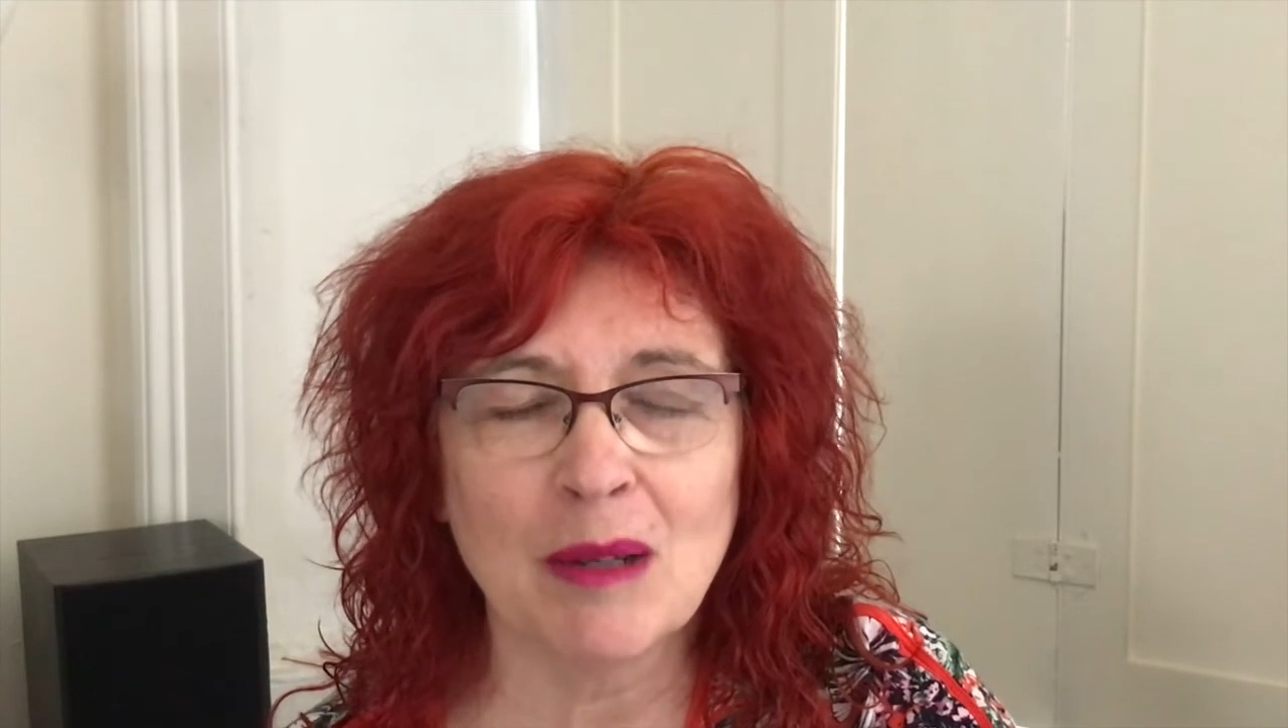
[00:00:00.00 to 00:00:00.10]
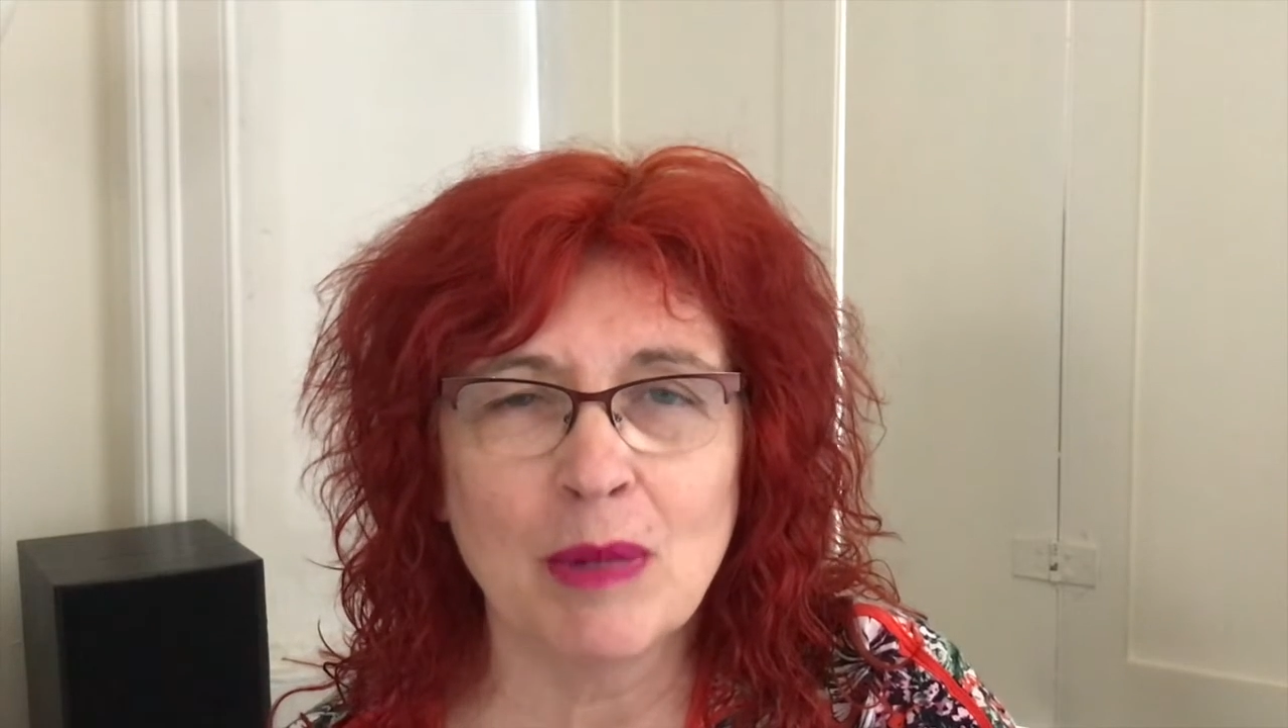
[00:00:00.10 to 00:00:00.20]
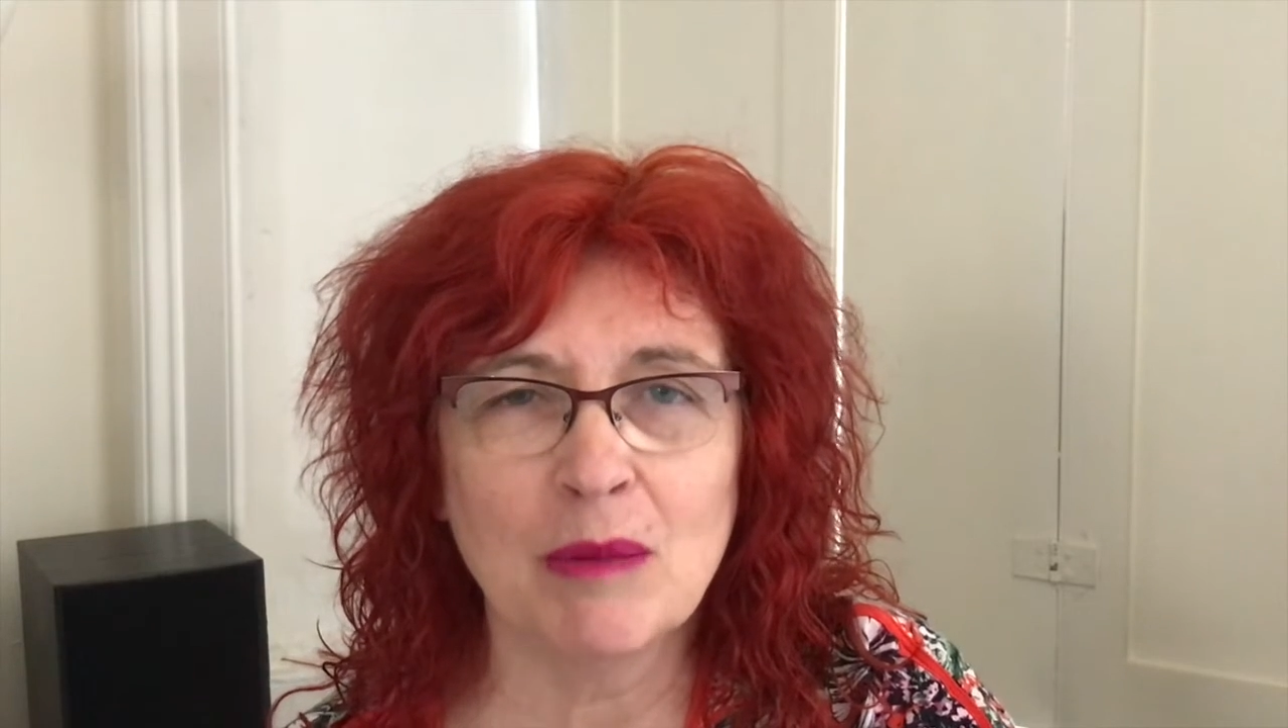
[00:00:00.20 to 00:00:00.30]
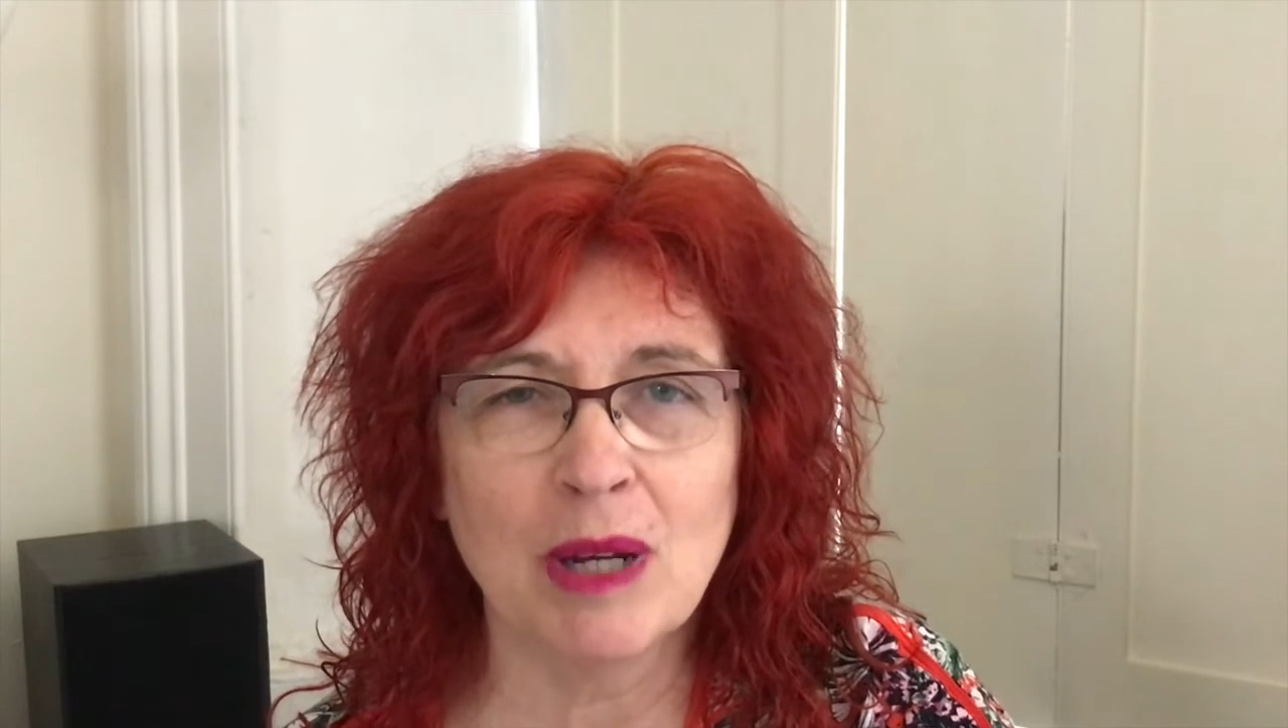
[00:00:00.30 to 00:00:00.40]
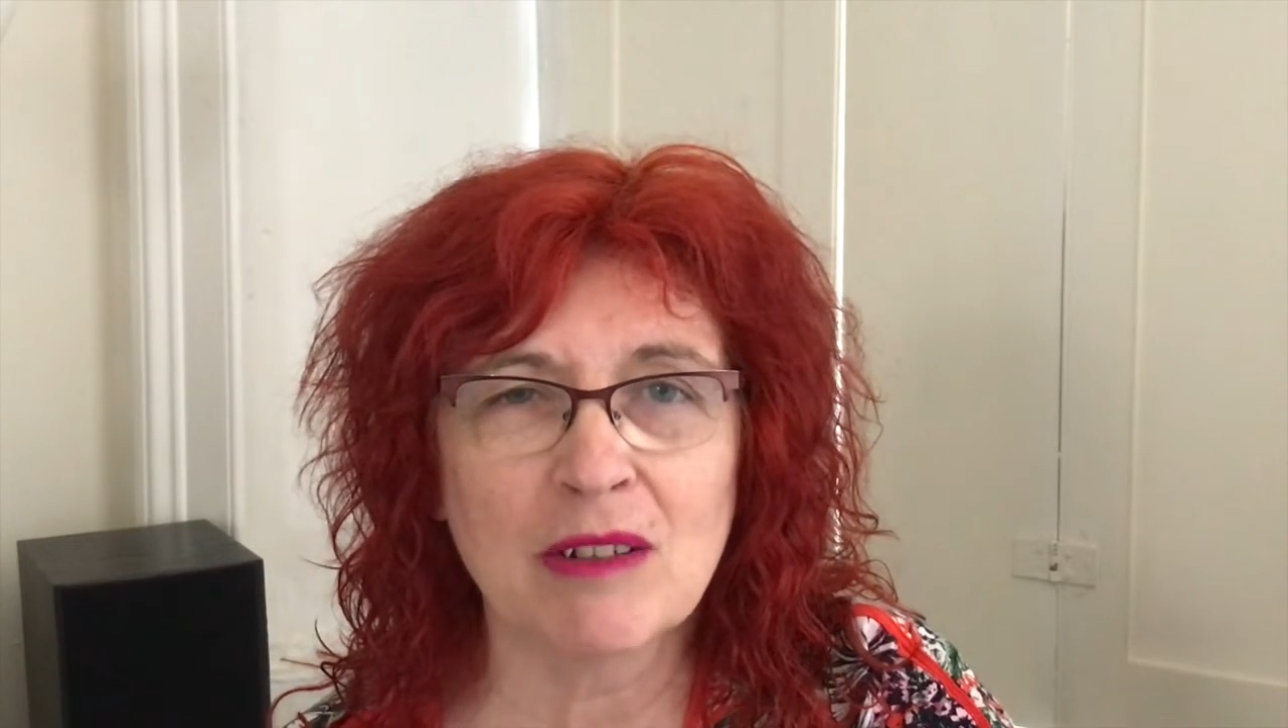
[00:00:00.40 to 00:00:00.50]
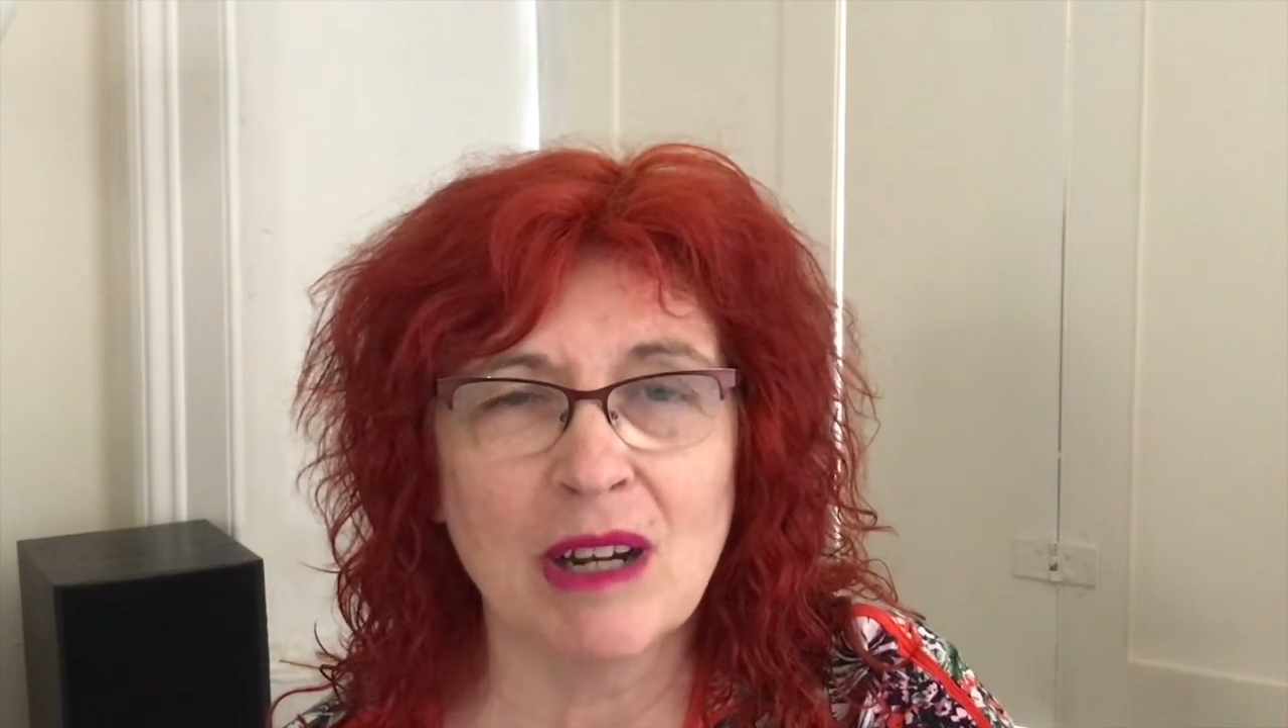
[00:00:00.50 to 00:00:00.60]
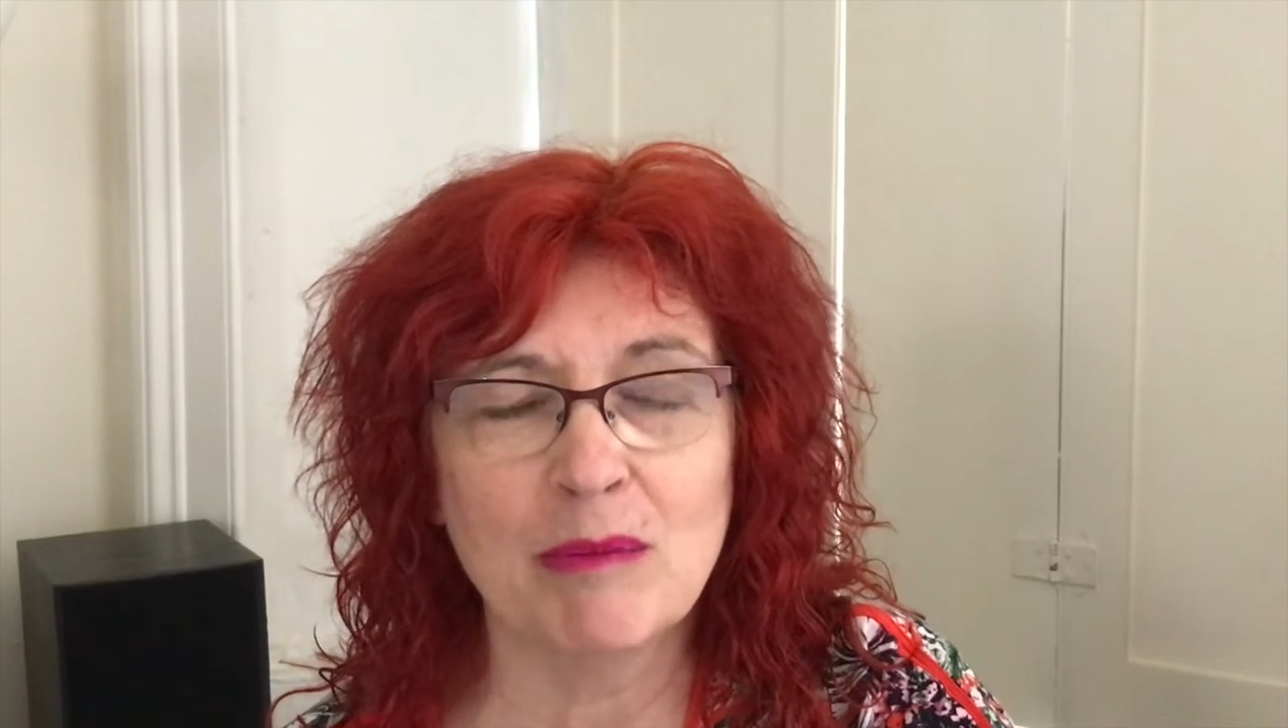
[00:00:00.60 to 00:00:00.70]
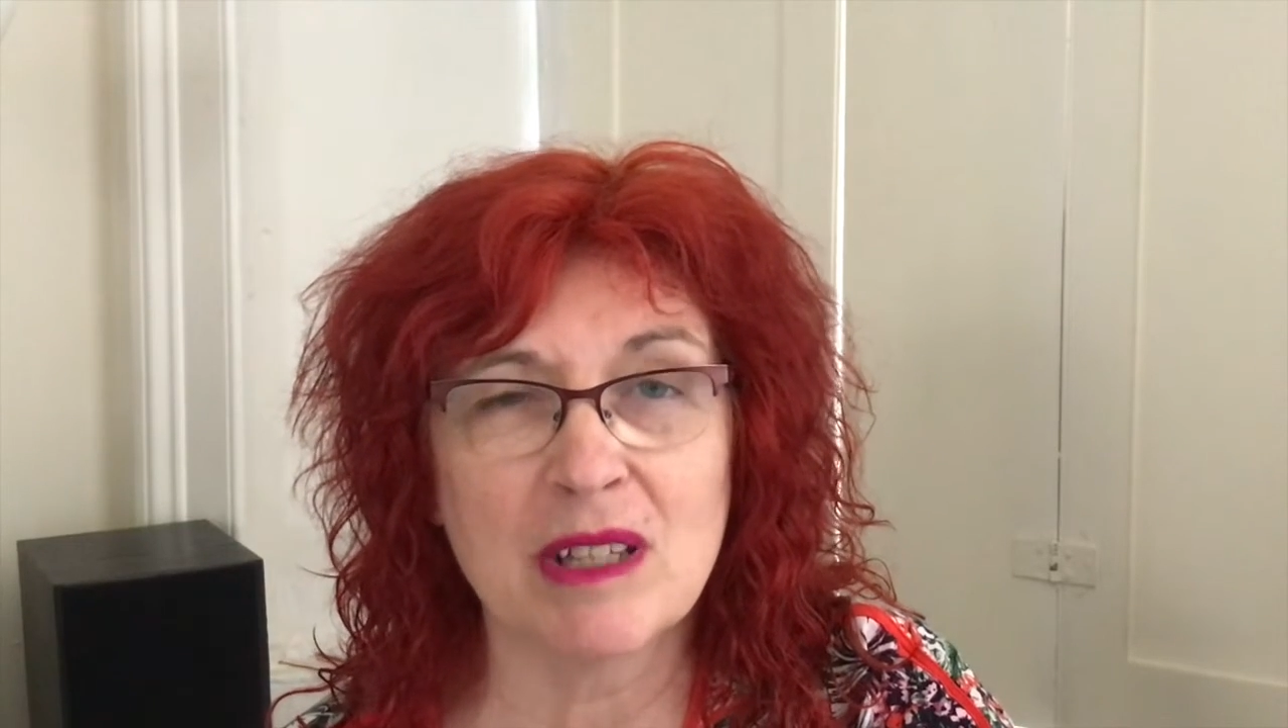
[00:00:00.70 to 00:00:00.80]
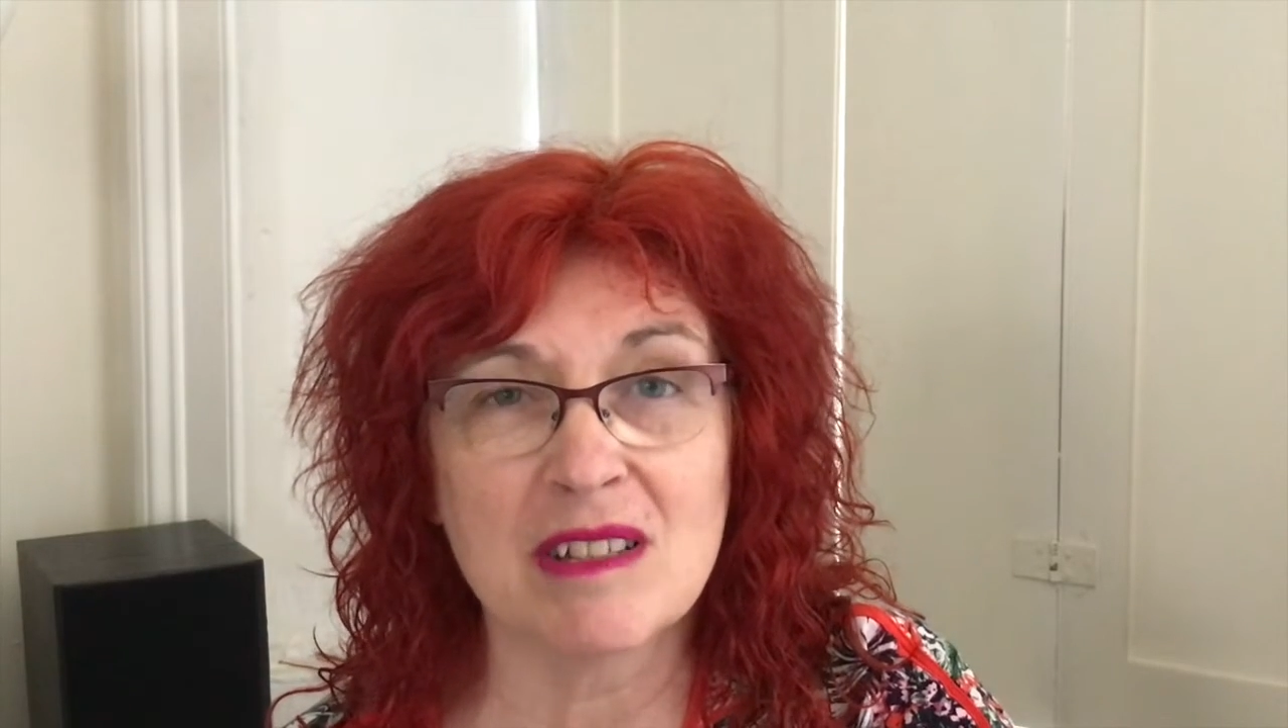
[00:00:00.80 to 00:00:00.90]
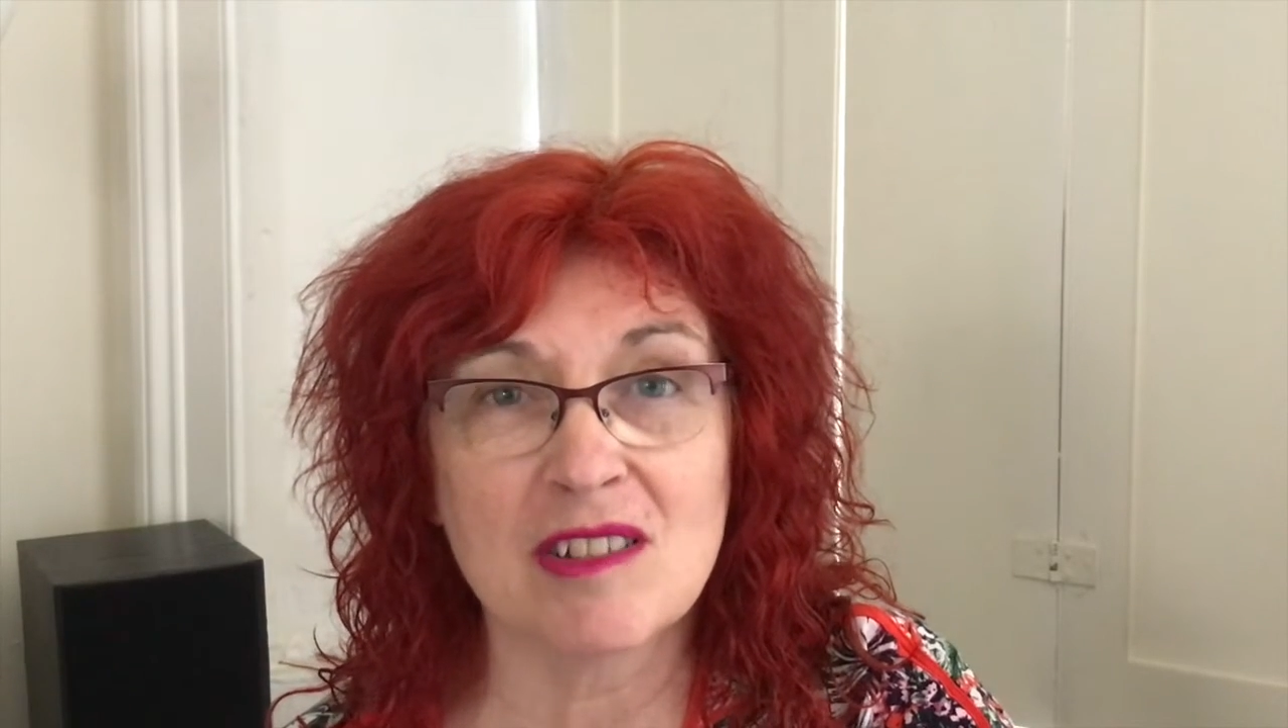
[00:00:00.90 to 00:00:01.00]
But my
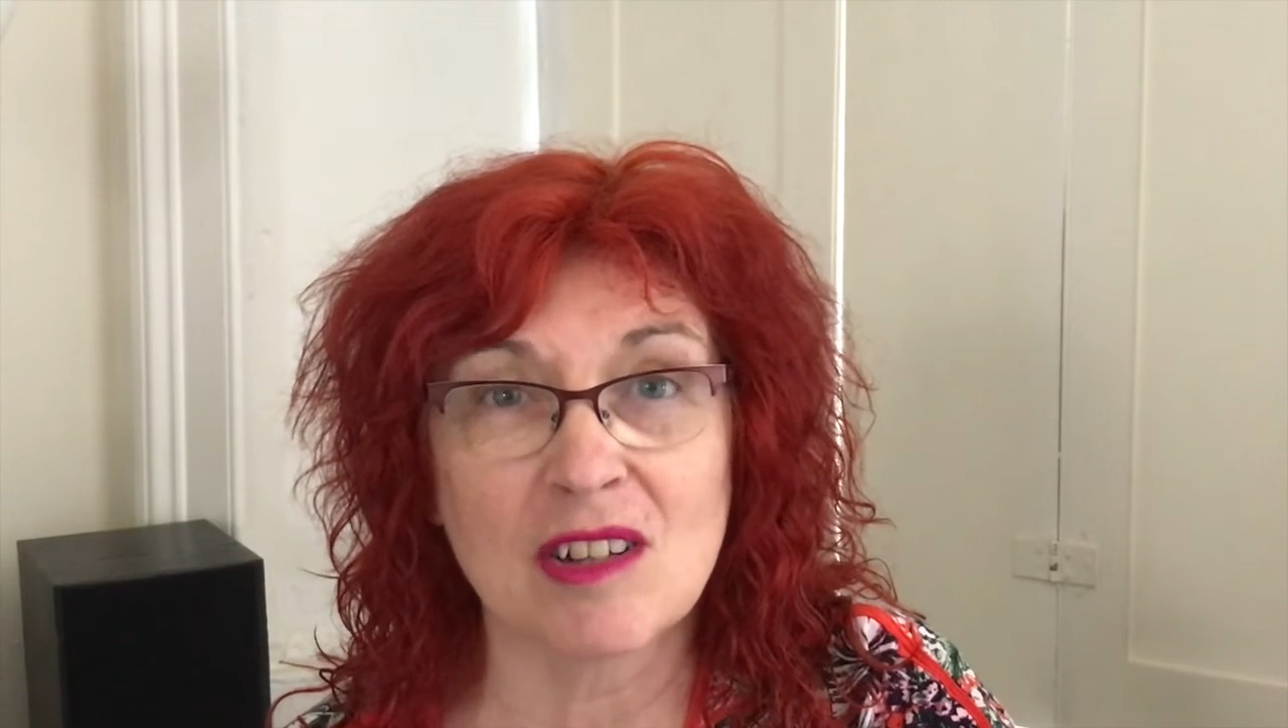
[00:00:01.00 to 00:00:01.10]
grandmother's